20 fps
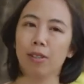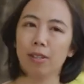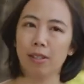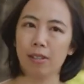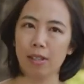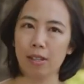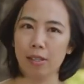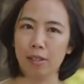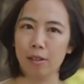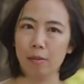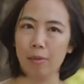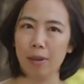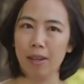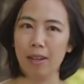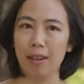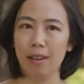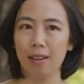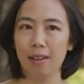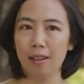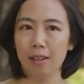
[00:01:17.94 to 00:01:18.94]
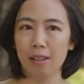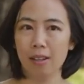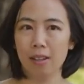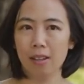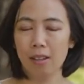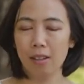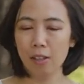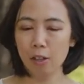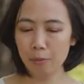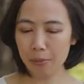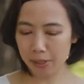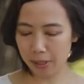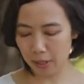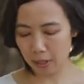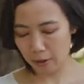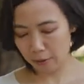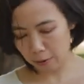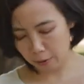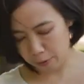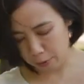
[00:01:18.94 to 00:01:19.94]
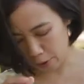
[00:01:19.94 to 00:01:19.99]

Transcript: ones tend to be a little bit softer